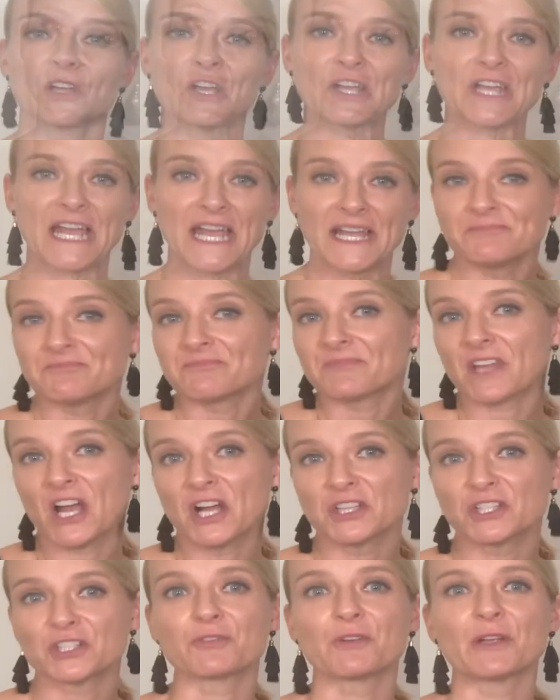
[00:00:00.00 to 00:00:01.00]
Okay,
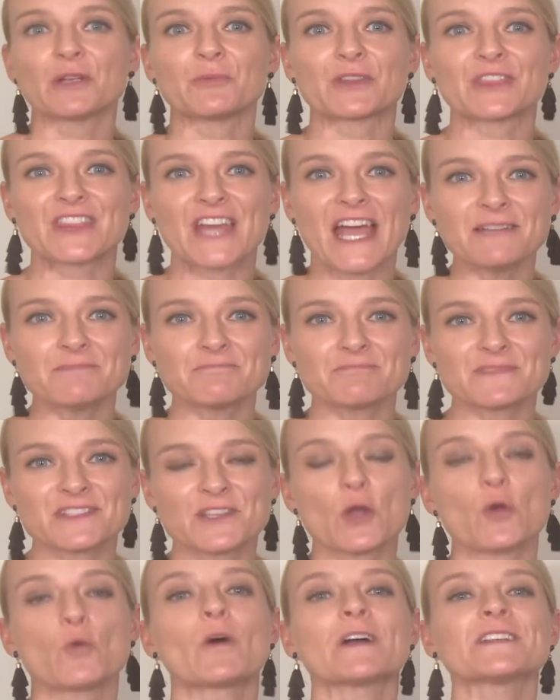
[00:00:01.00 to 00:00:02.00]
I'll agree with that.
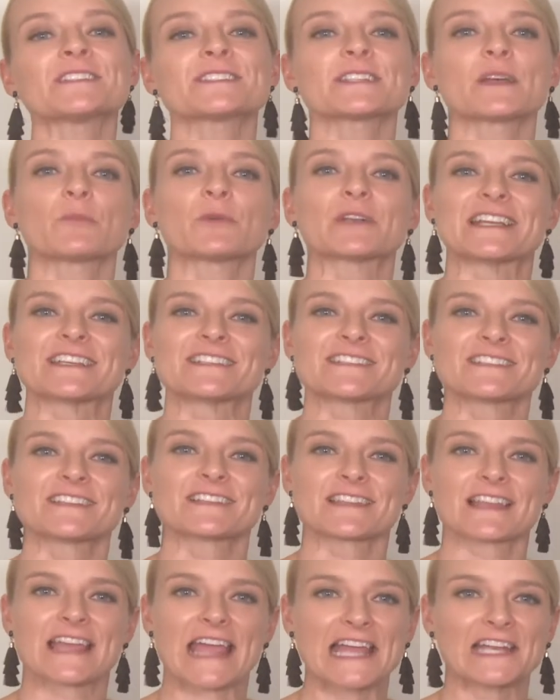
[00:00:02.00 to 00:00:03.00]
So once somebody has
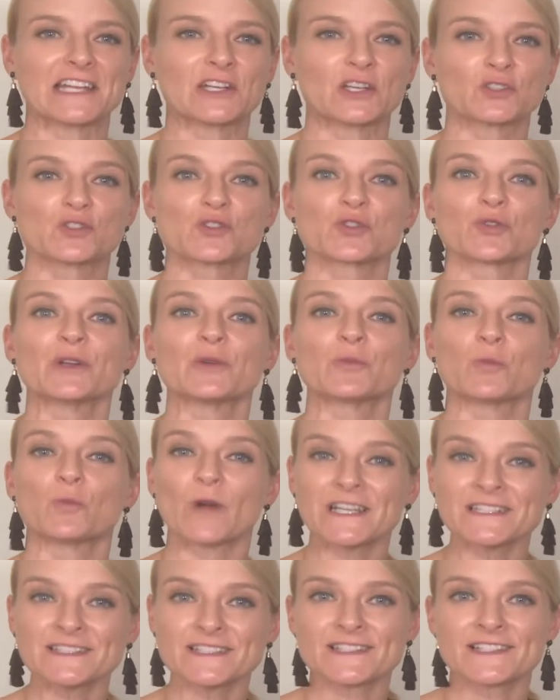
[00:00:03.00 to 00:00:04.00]
dislocated a joint
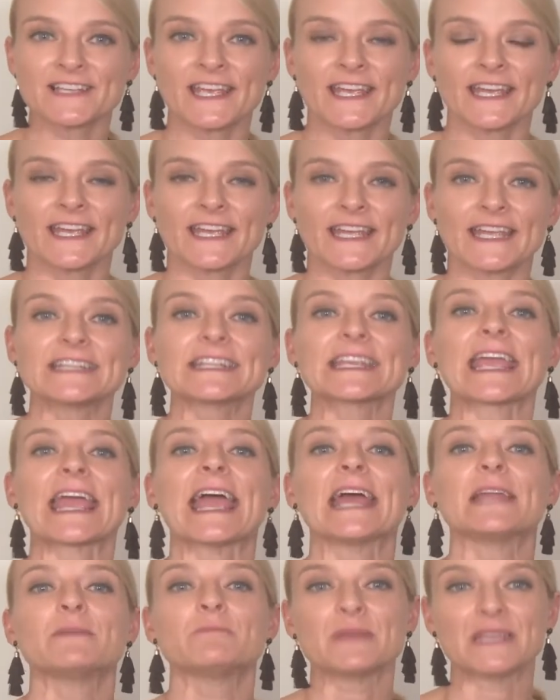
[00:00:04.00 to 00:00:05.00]
once, it
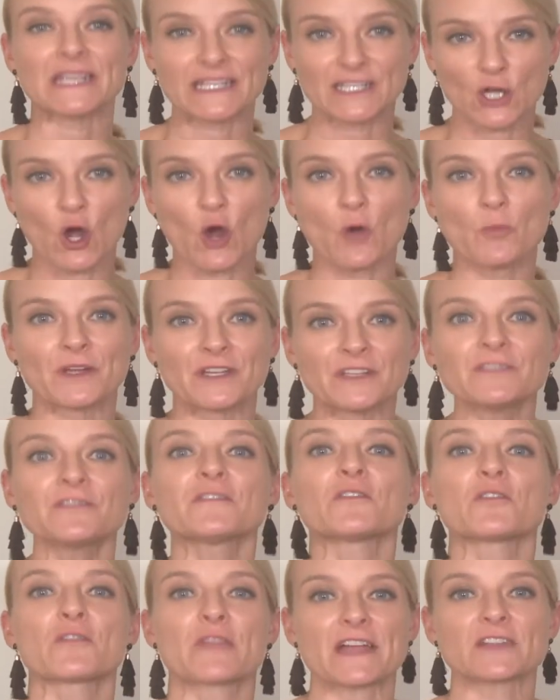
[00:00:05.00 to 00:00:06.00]
can be common
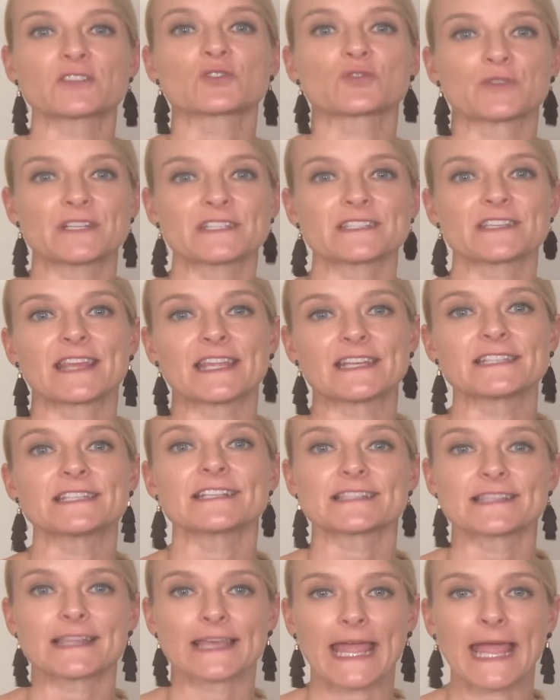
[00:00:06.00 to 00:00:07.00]
for that joint to then
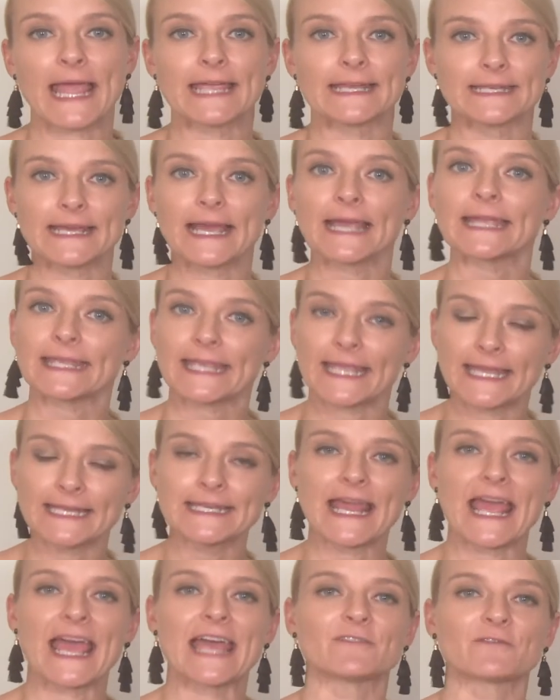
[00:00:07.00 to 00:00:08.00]
dislocate
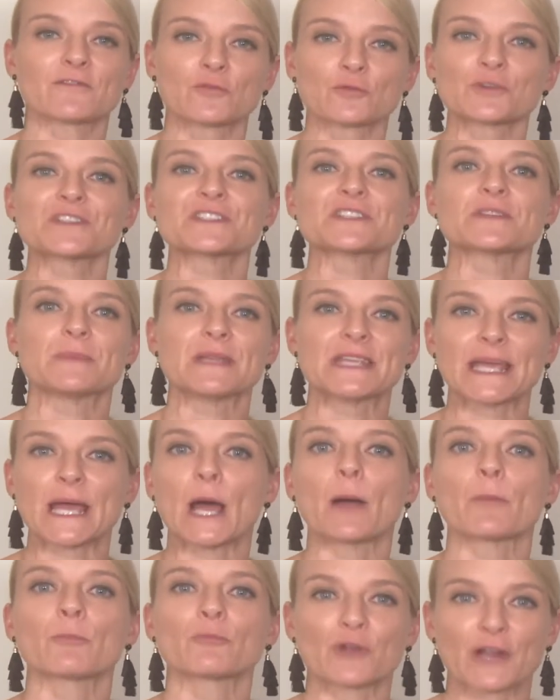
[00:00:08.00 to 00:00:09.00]
again and for it to
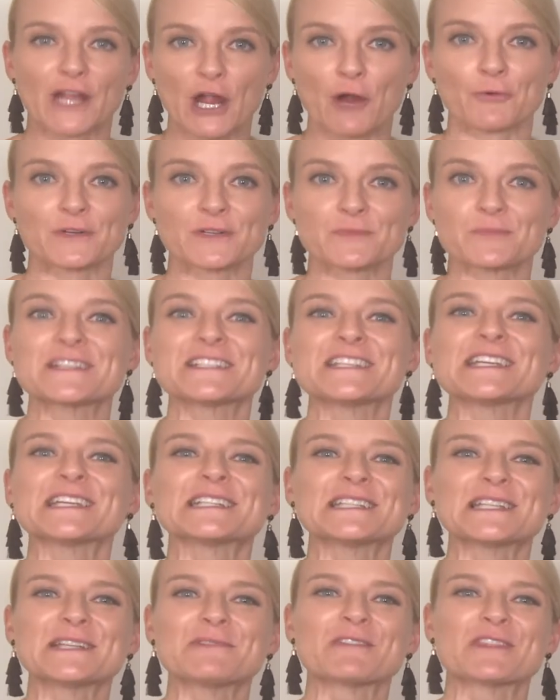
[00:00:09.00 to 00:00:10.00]
become recurrent,
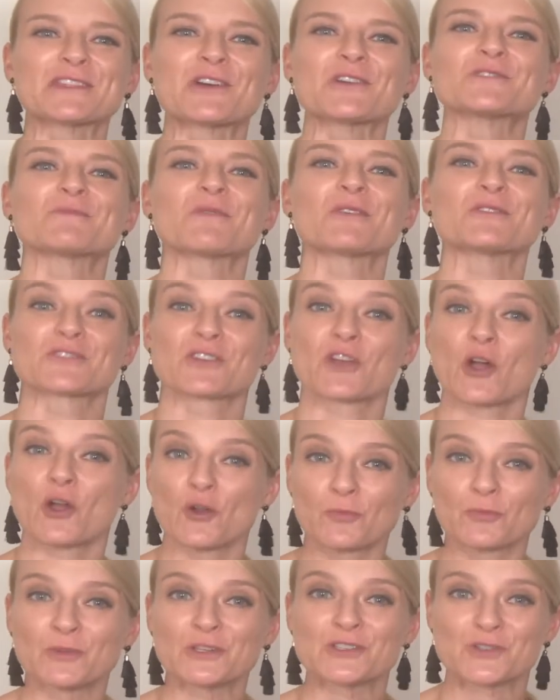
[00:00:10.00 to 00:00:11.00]
particularly with those most
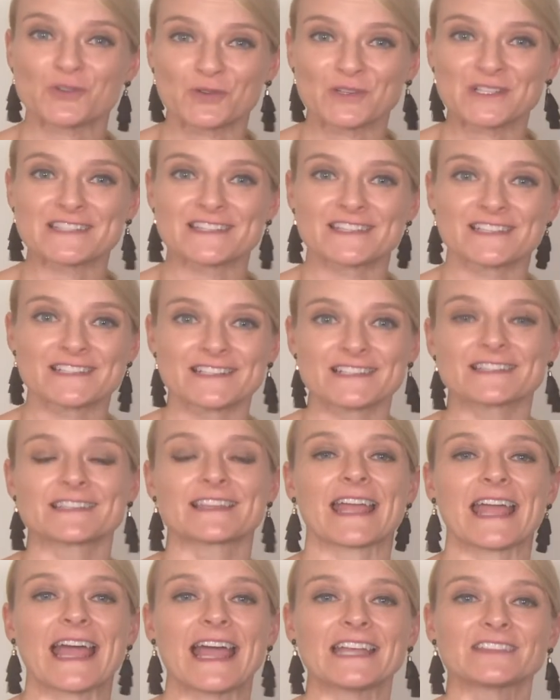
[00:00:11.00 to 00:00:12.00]
common joints that
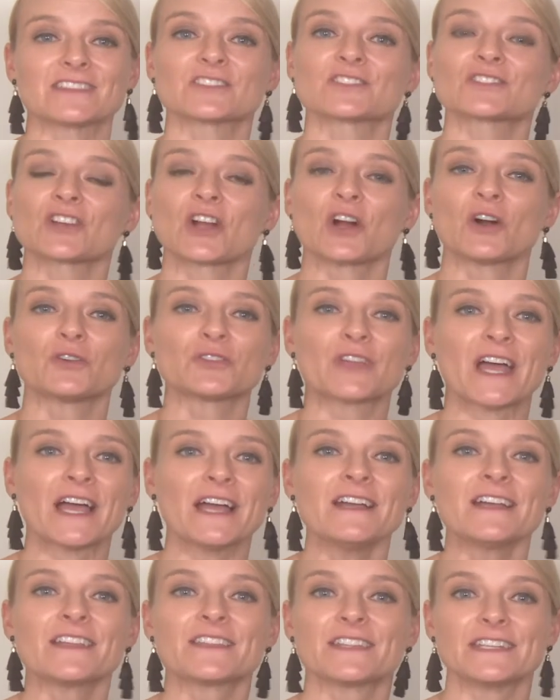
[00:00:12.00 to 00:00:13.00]
dislocate, the shoulder,
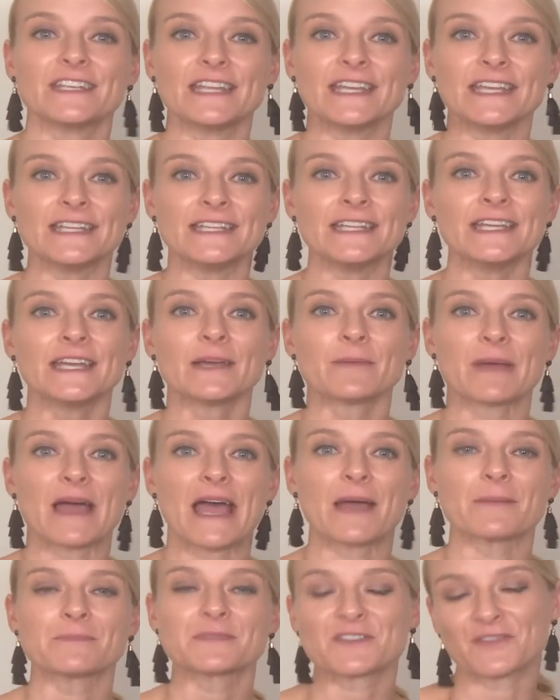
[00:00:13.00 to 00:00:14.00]
the knee,
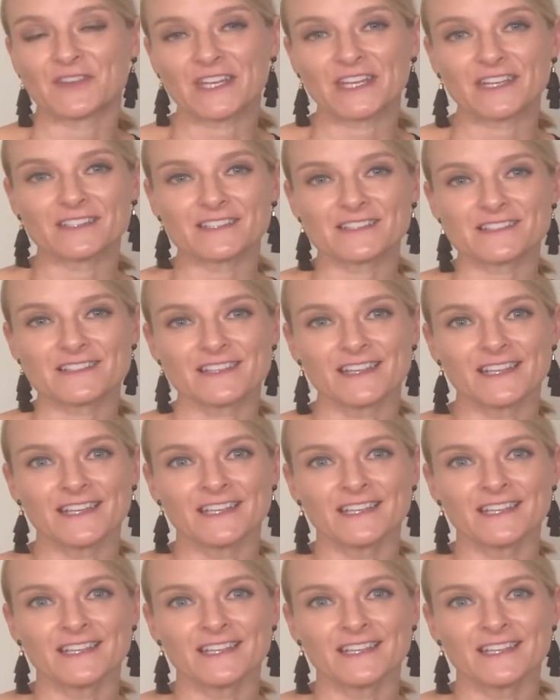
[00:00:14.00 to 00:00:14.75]
perhaps fingers.